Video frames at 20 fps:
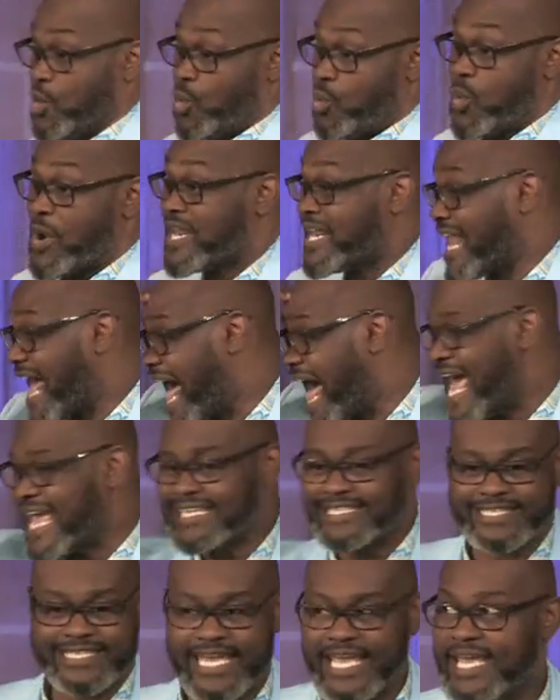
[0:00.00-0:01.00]
when an
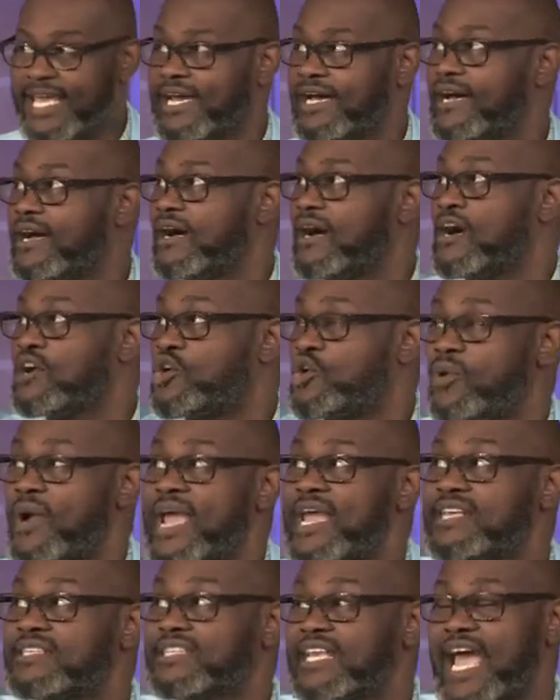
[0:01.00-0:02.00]
idea, a
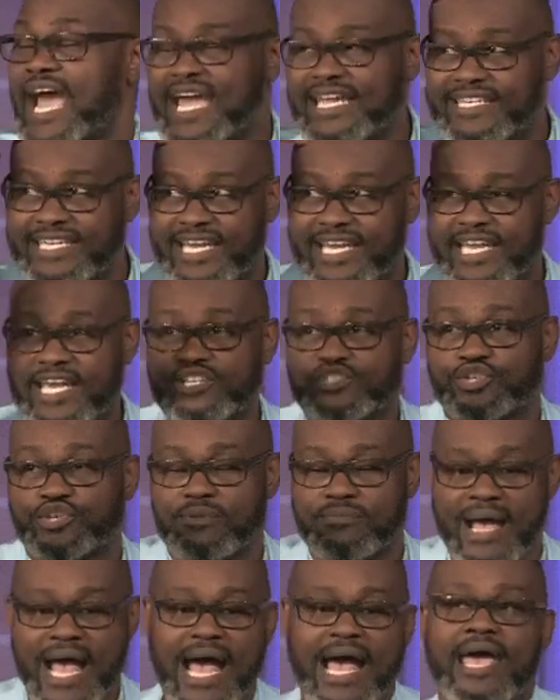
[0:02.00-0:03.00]
crazy idea hits your
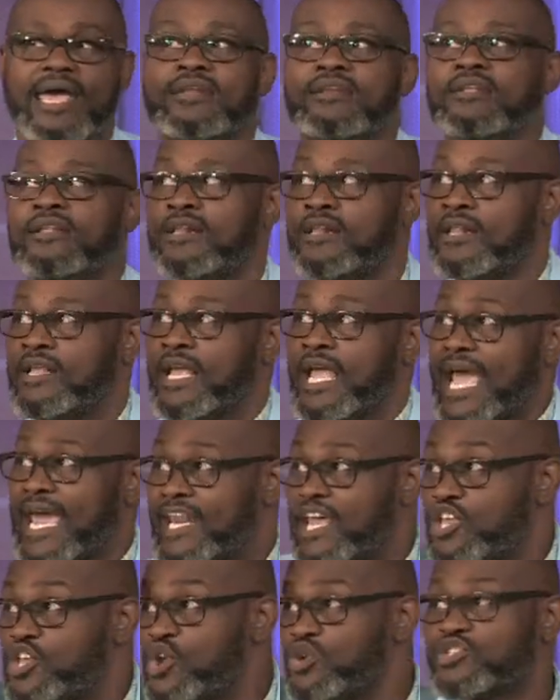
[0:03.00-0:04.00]
mind, and
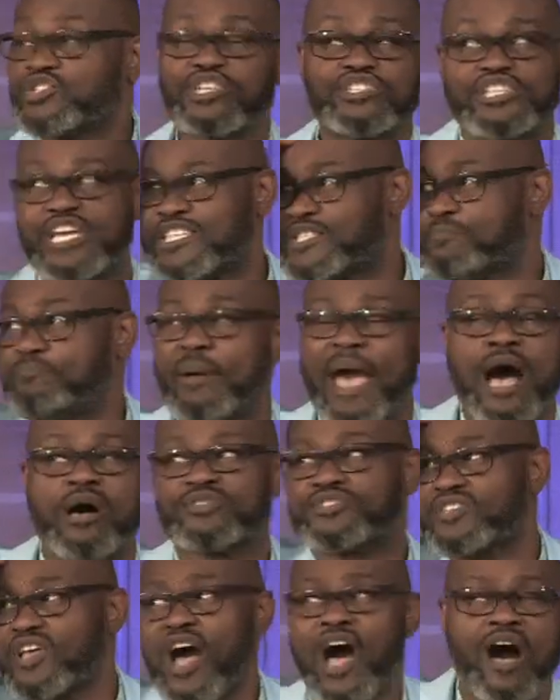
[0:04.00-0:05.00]
it used to just
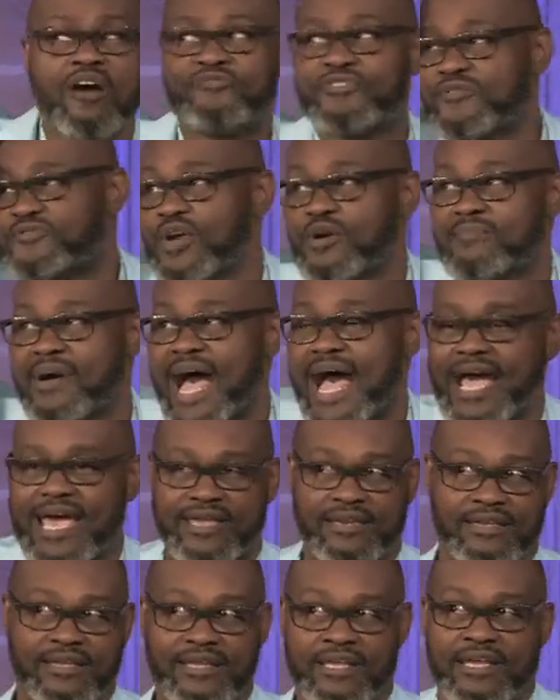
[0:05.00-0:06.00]
bounce off of your
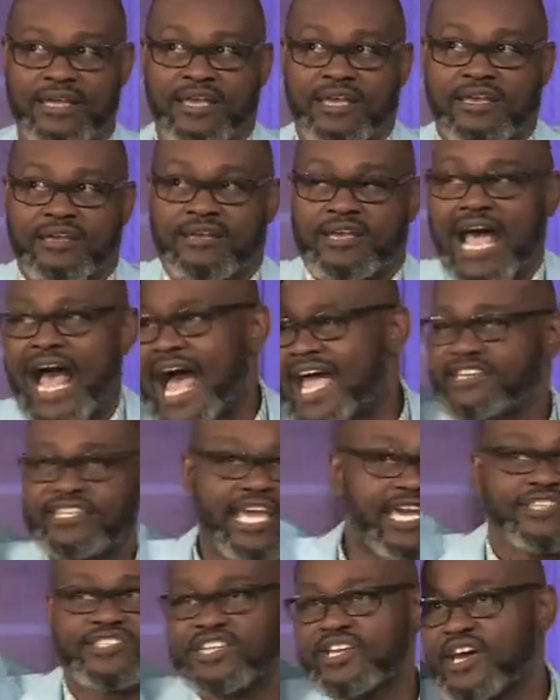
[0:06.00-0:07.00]
mind,
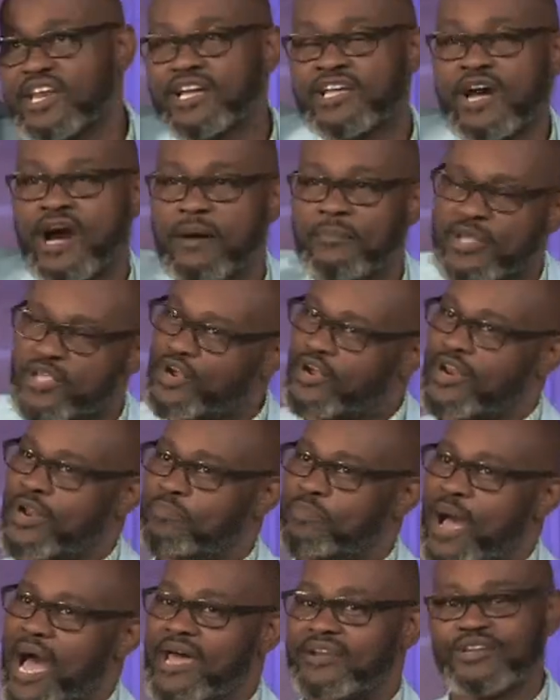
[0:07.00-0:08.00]
ideas are going to come and you're going to
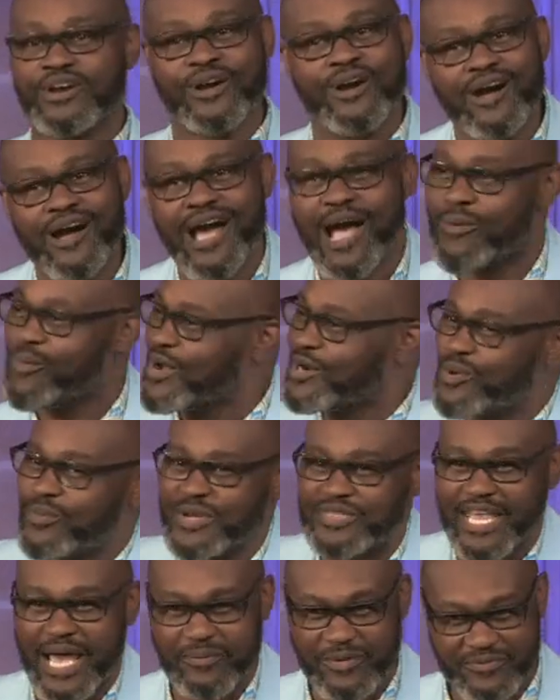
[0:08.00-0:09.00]
ponder, I wonder
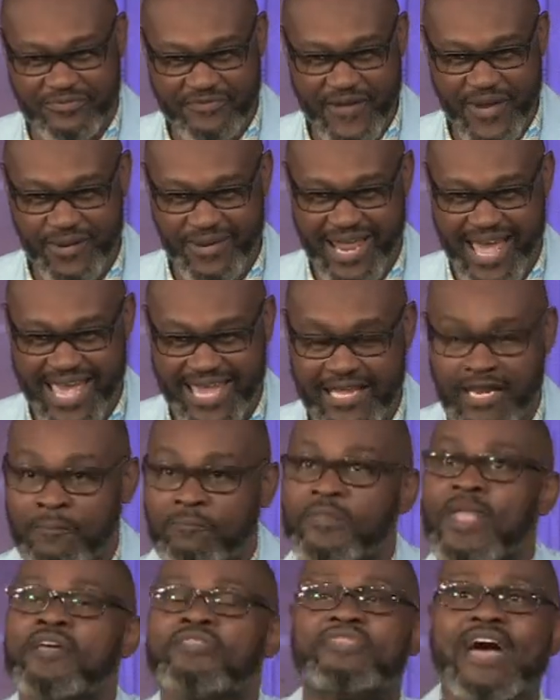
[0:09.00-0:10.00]
what that would feel like.
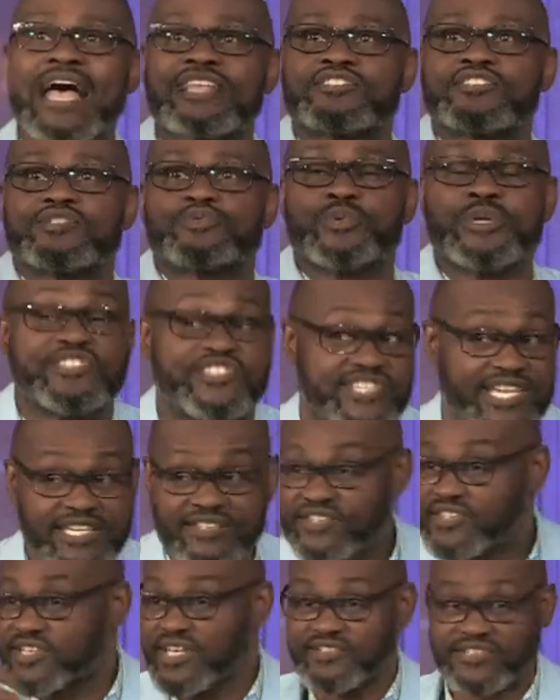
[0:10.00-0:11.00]
That's
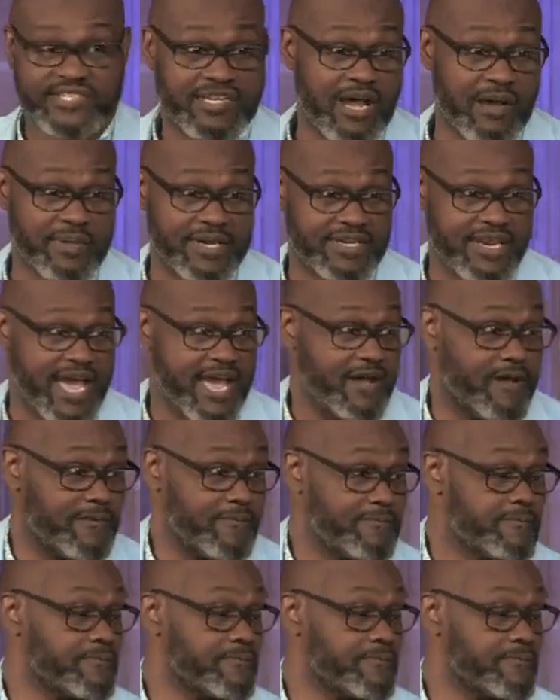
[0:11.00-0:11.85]
resistance coming down.